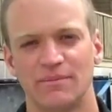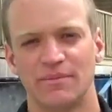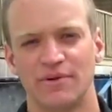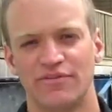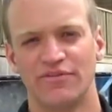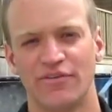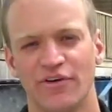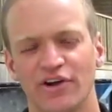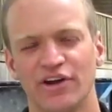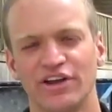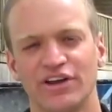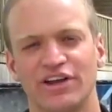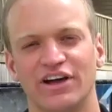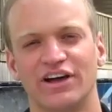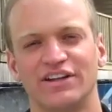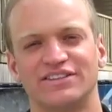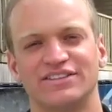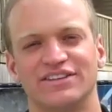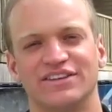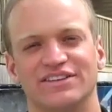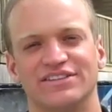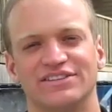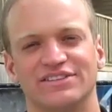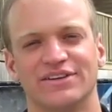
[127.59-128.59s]
Before you go
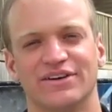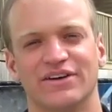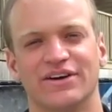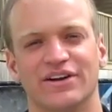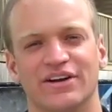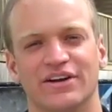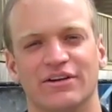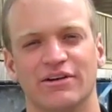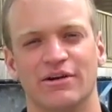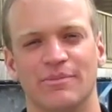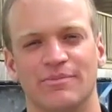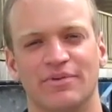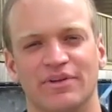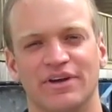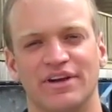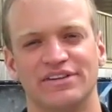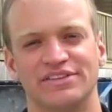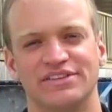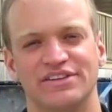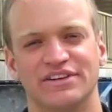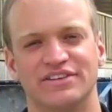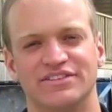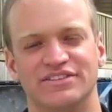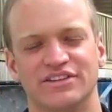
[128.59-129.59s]
to a store to
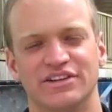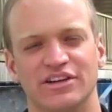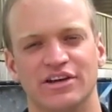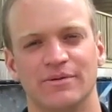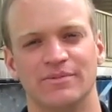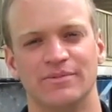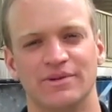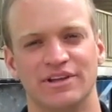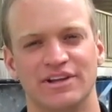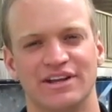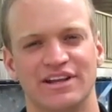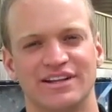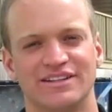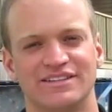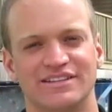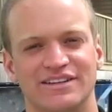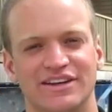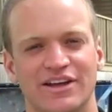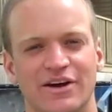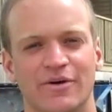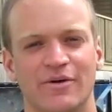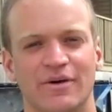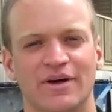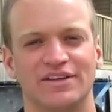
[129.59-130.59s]
replace your tube, you need
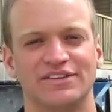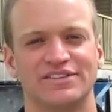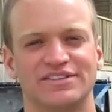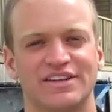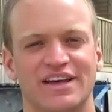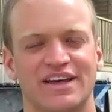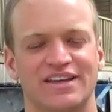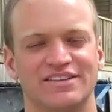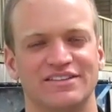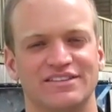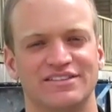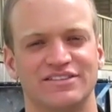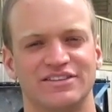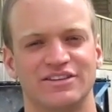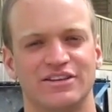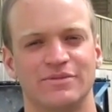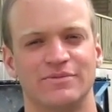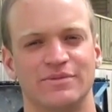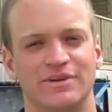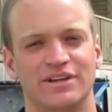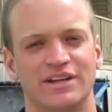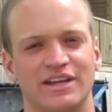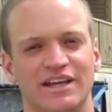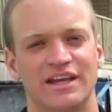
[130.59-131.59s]
to know what size
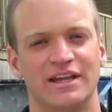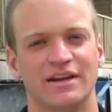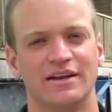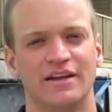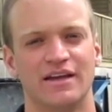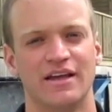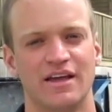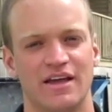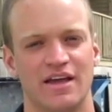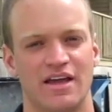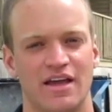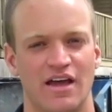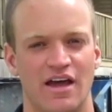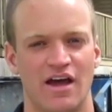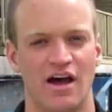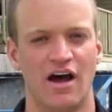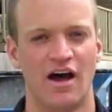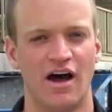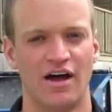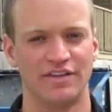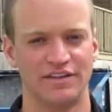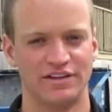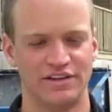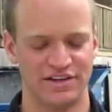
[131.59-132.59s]
tube you need.
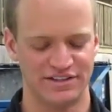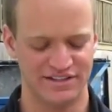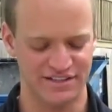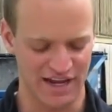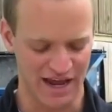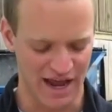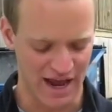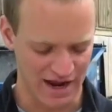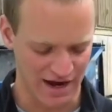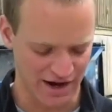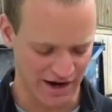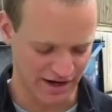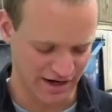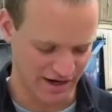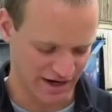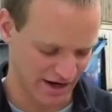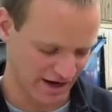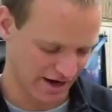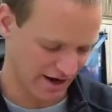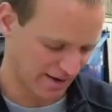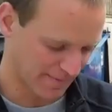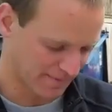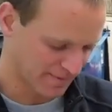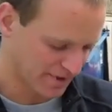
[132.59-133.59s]
On your tire
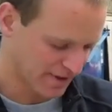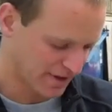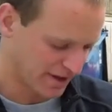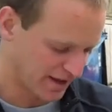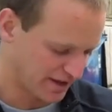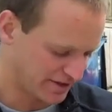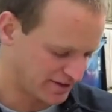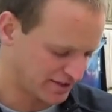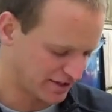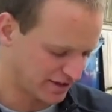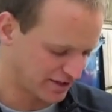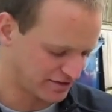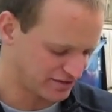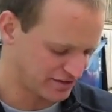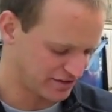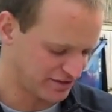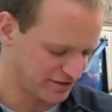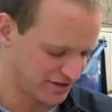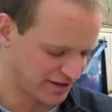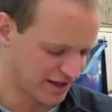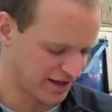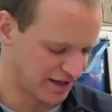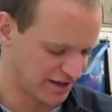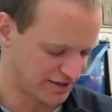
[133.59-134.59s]
here, it tells you
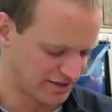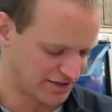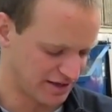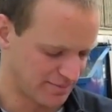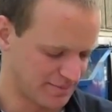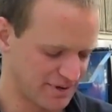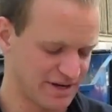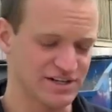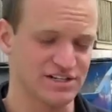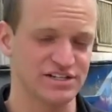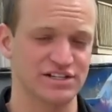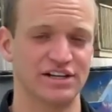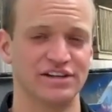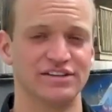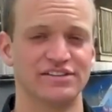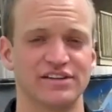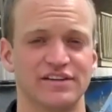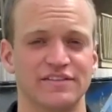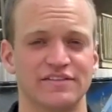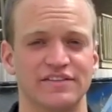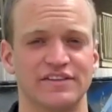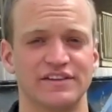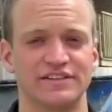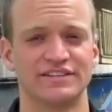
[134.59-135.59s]
the dimensions
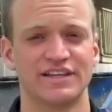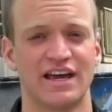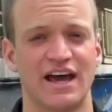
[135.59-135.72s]
of the